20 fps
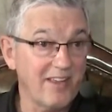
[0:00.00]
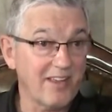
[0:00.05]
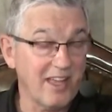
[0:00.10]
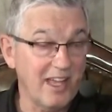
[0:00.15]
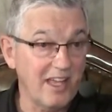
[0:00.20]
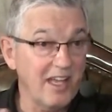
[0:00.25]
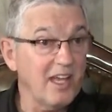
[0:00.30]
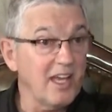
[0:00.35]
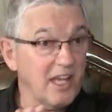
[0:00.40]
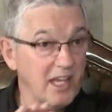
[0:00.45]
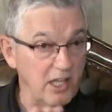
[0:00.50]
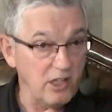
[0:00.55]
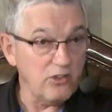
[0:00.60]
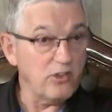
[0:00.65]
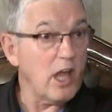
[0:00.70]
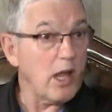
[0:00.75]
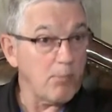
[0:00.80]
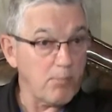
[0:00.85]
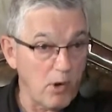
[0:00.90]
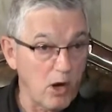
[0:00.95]
Okay. It's
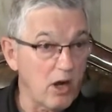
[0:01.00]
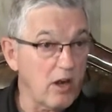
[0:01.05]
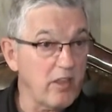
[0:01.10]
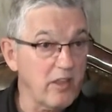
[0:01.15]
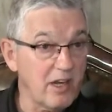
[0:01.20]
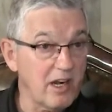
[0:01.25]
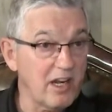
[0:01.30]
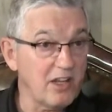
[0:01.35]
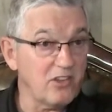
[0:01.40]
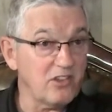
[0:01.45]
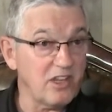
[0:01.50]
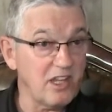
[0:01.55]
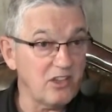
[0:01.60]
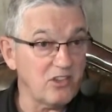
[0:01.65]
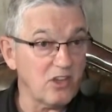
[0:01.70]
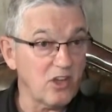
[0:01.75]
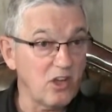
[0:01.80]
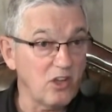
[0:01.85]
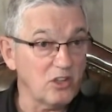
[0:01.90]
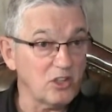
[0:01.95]
not part of the United States
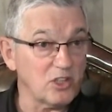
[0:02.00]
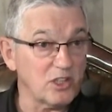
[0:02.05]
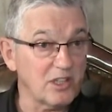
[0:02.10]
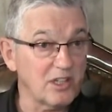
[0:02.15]
culture.